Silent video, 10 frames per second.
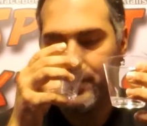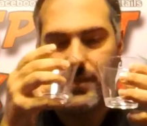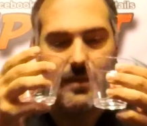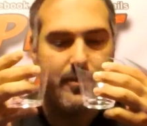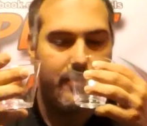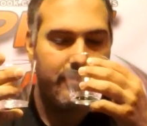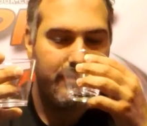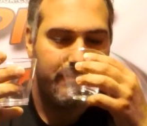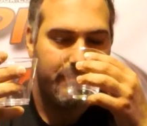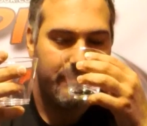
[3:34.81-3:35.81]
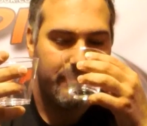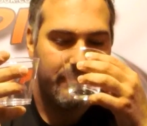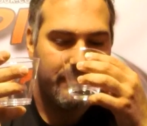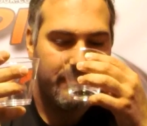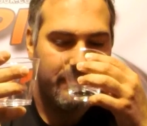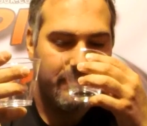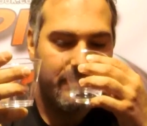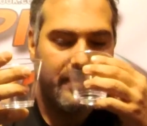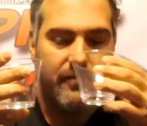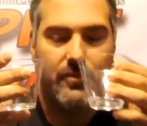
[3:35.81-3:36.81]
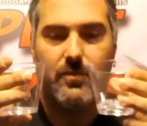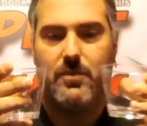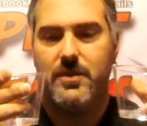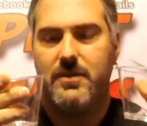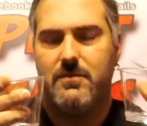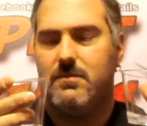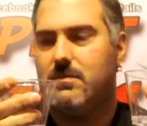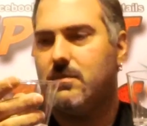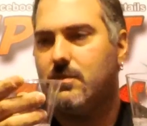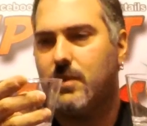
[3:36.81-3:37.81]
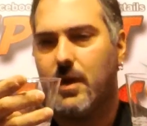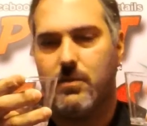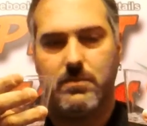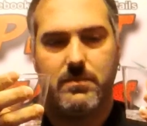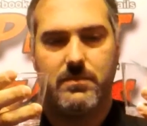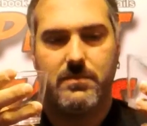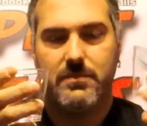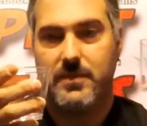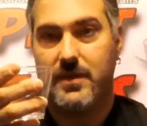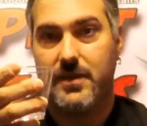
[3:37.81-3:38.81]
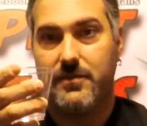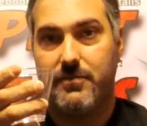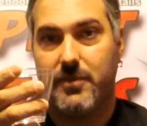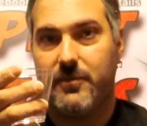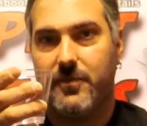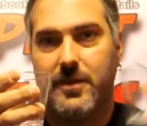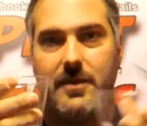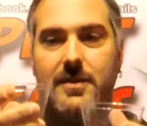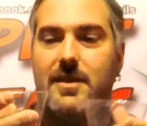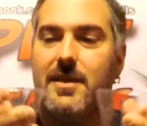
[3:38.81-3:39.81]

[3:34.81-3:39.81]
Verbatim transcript: They both have a really, wow, yeah, that smells funky.